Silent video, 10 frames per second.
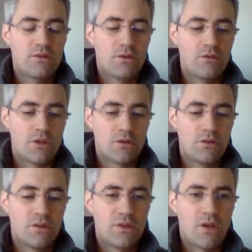So I'm just
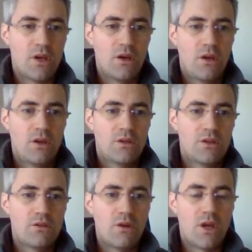going to say
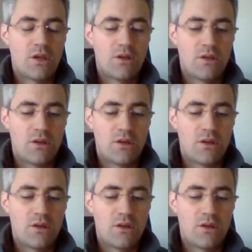track